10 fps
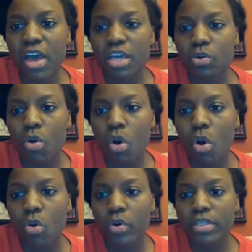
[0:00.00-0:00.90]
value
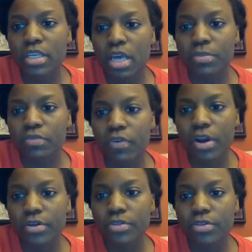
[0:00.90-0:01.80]
always comes
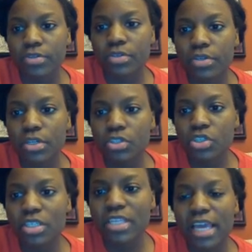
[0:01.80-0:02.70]
first.
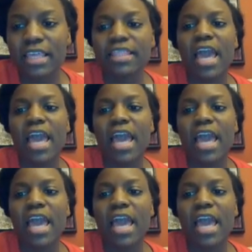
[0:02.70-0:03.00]
Just like in